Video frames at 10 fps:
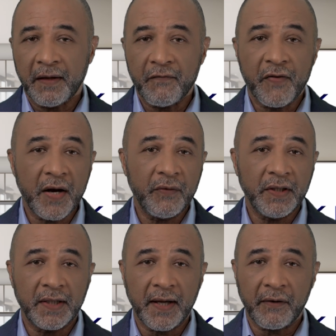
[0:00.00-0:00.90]
and
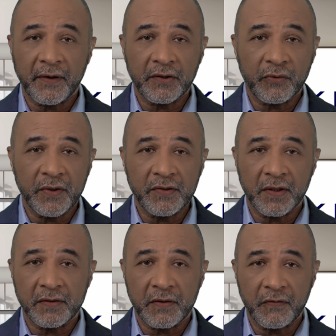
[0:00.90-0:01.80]
varied
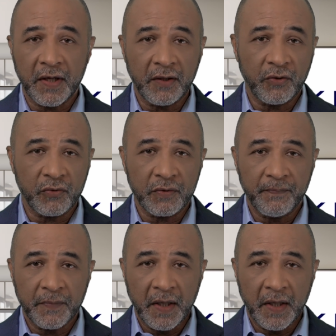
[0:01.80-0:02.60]
characteristics of condos,